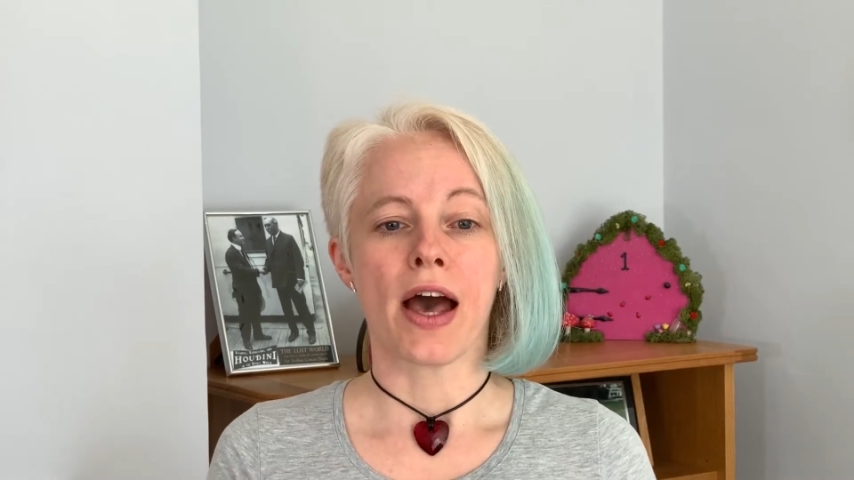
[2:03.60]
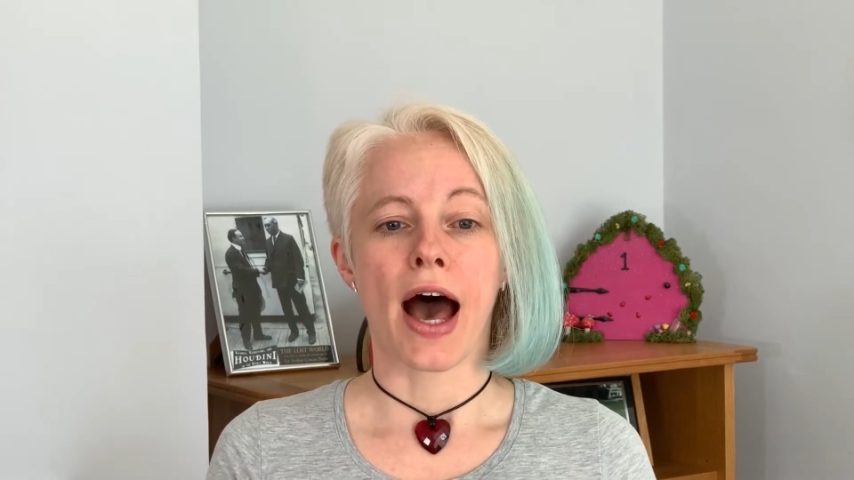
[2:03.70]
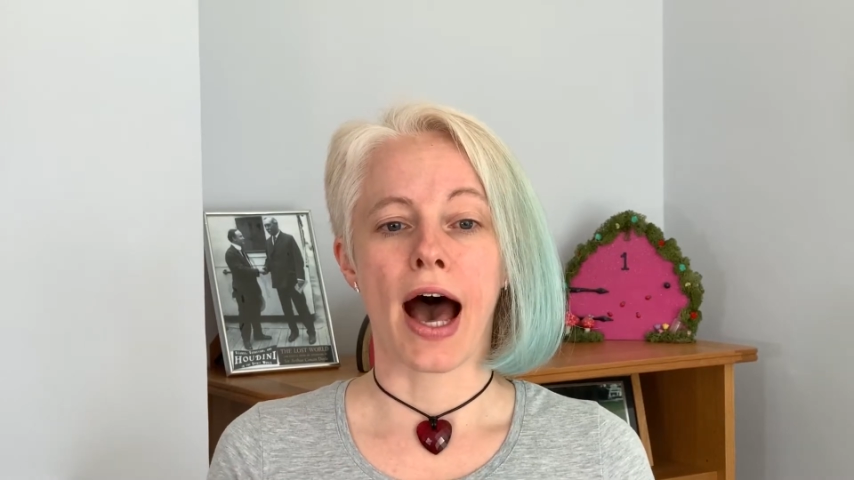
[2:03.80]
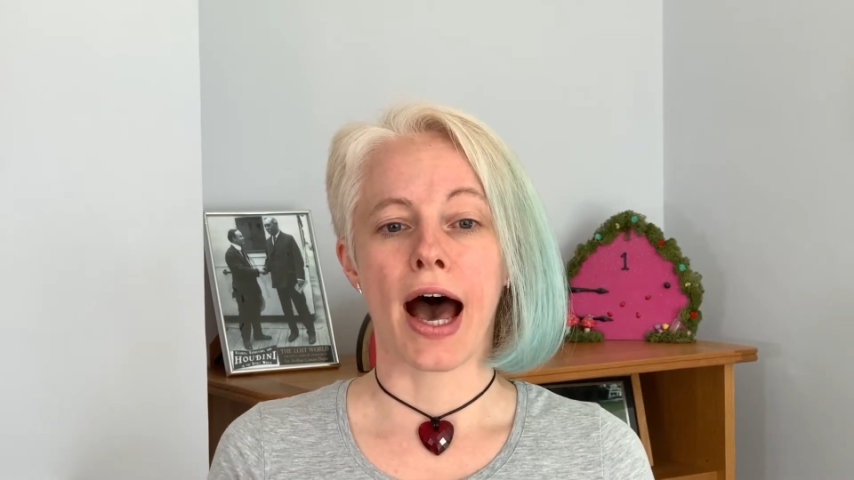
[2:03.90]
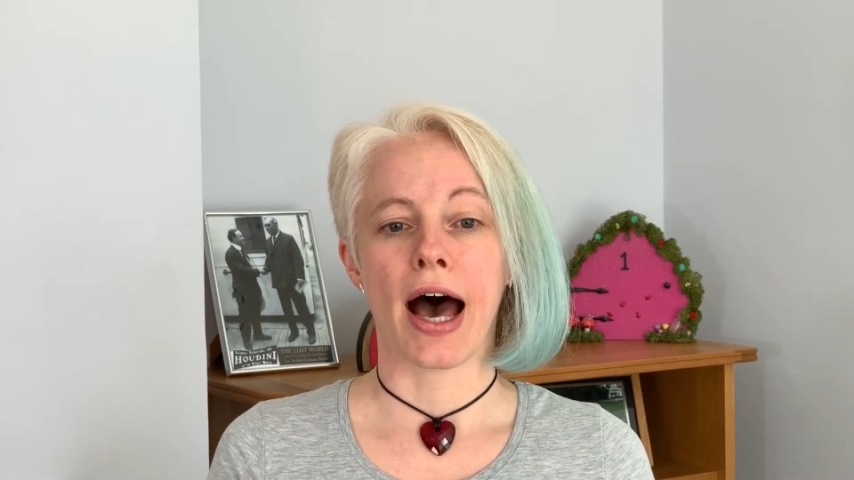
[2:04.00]

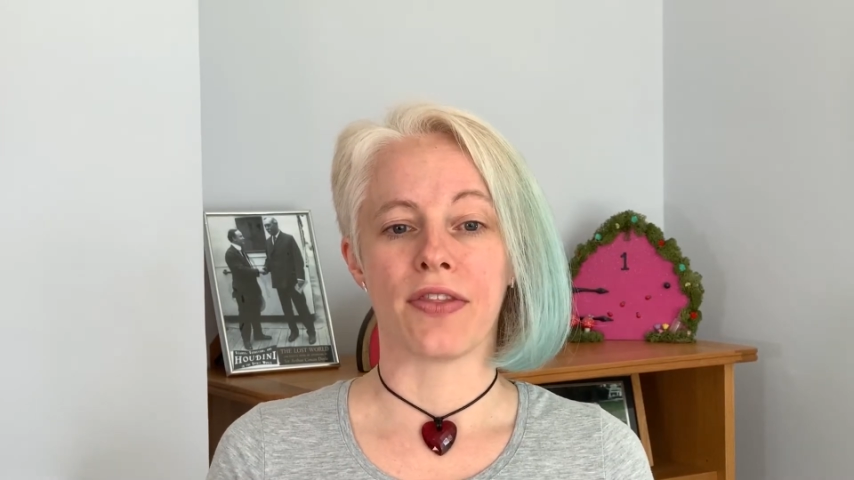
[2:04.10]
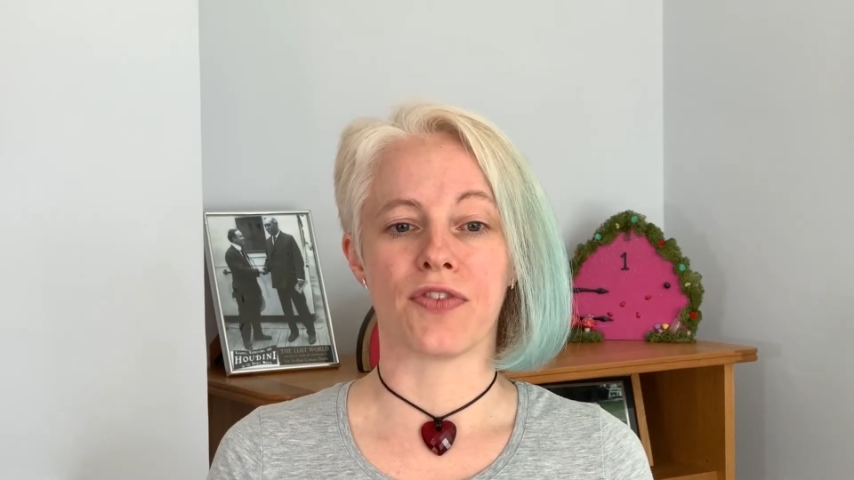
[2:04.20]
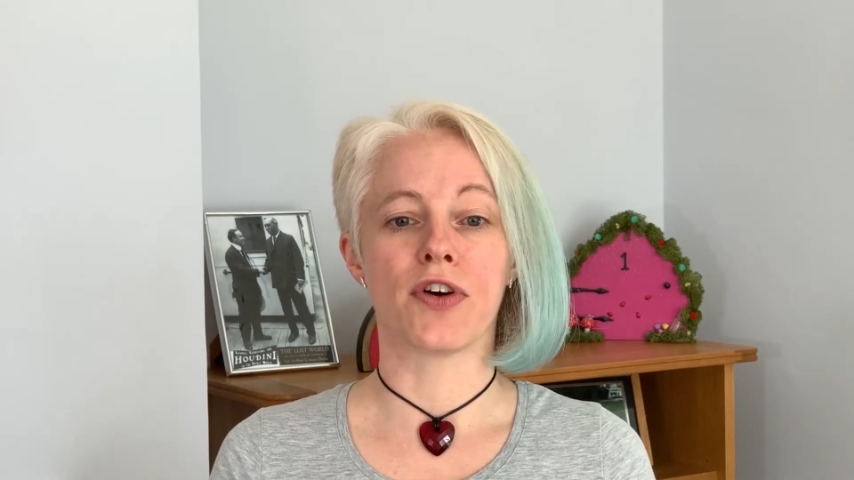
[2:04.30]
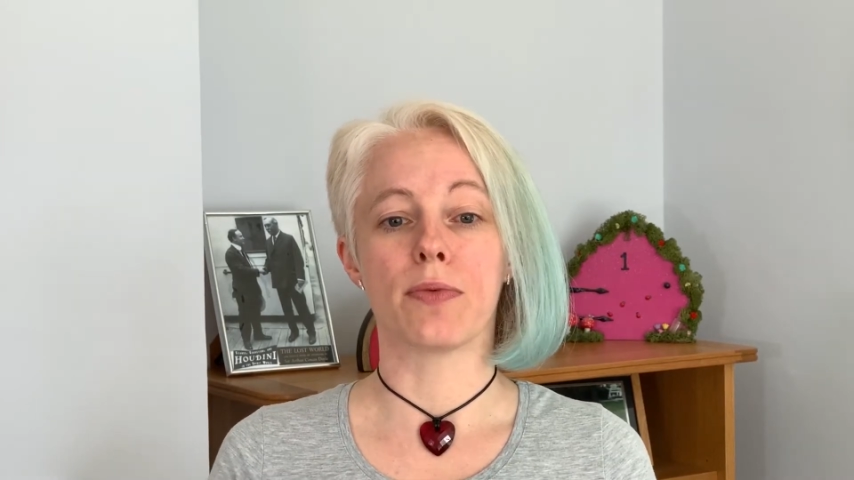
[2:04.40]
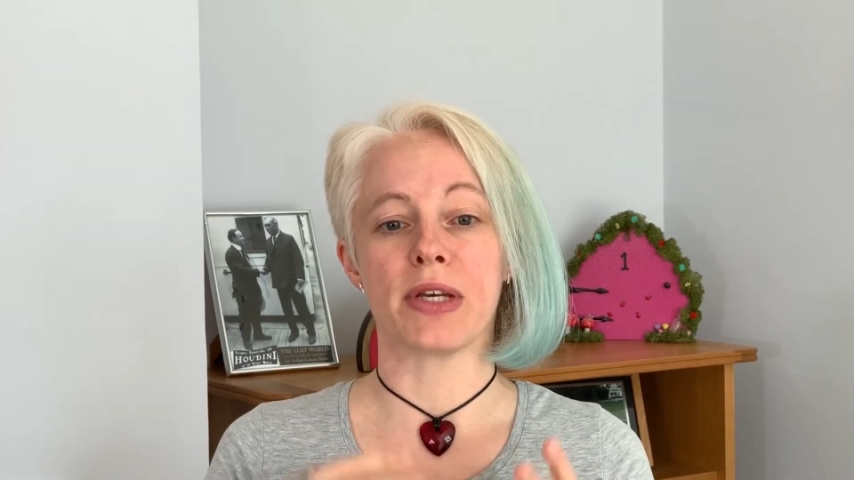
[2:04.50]
and the
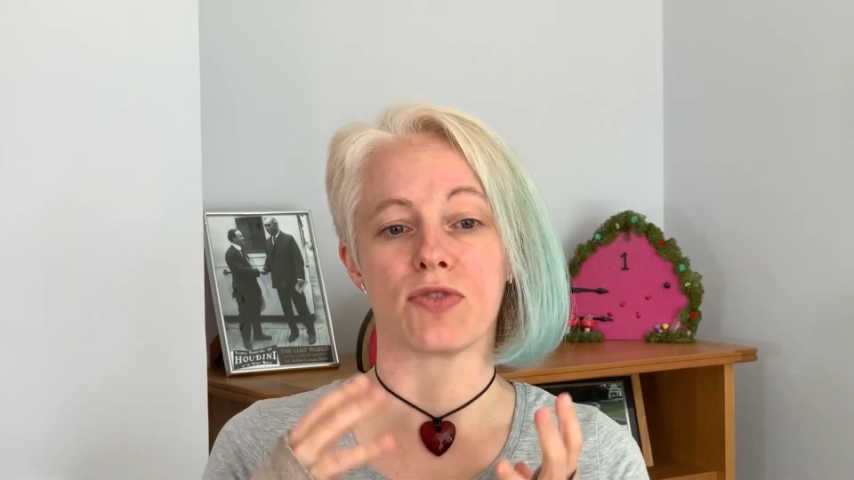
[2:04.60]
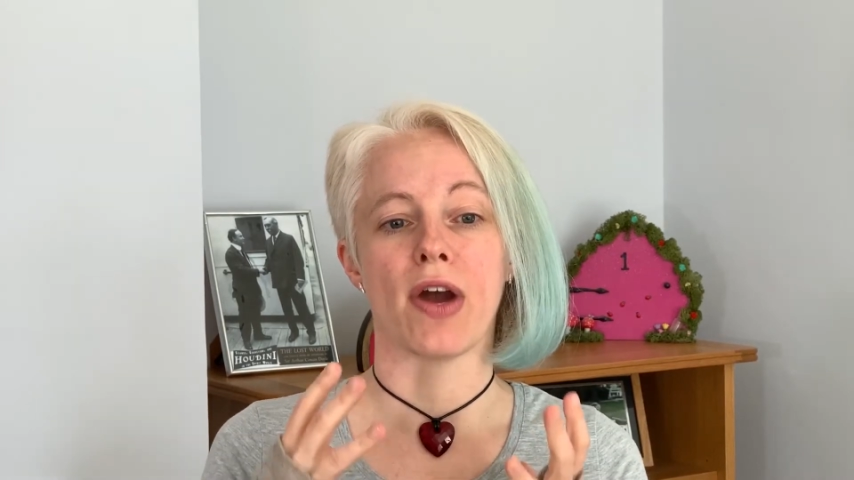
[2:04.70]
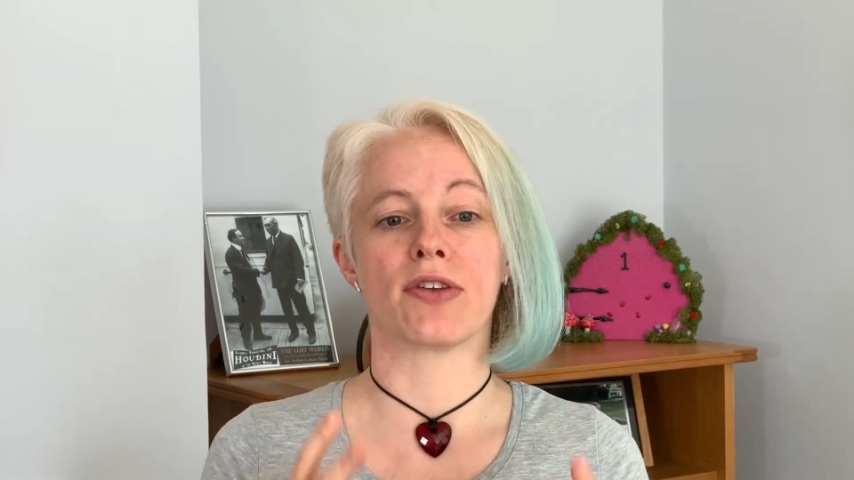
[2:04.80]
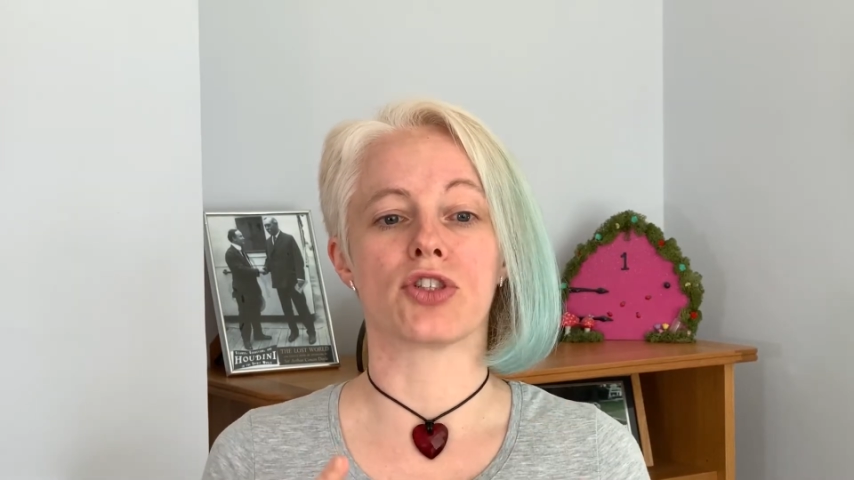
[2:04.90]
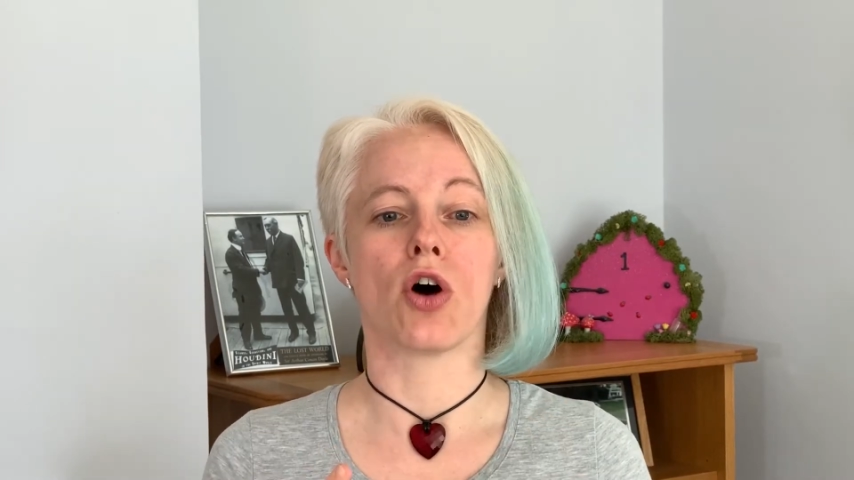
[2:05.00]
film is
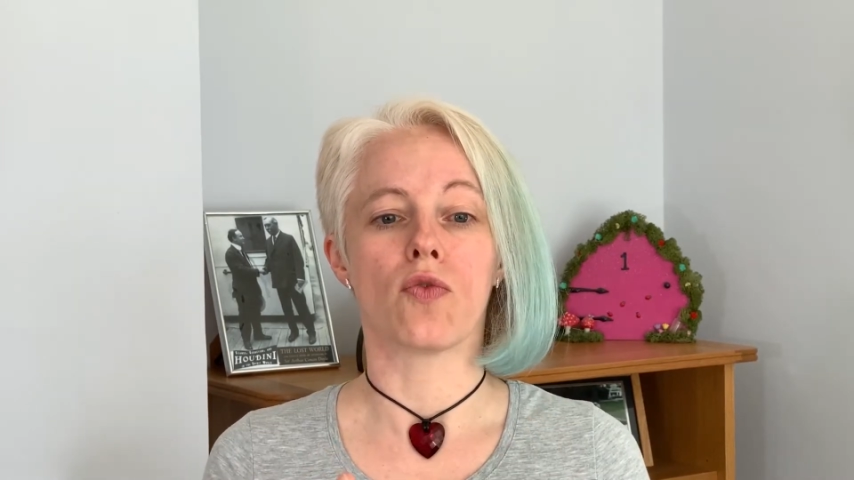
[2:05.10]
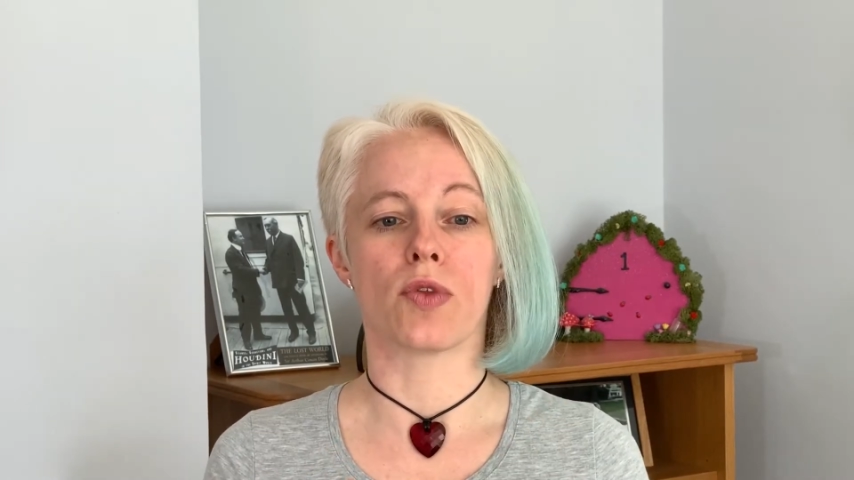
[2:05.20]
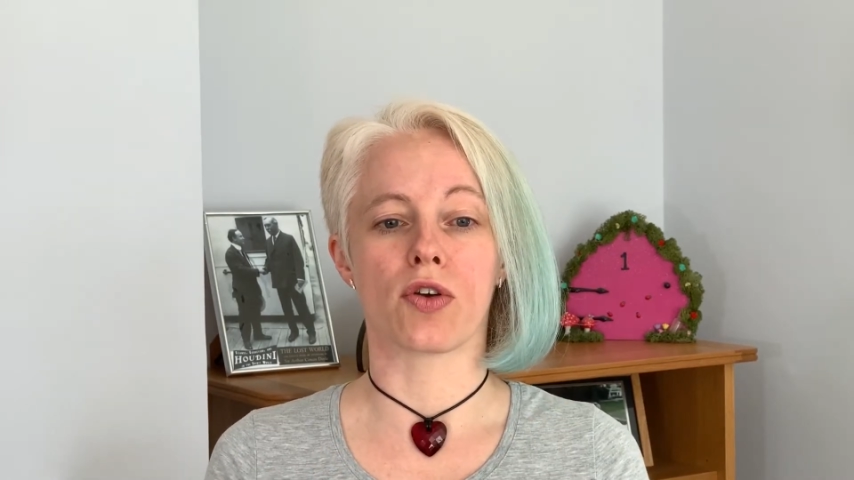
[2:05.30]
rounded off with the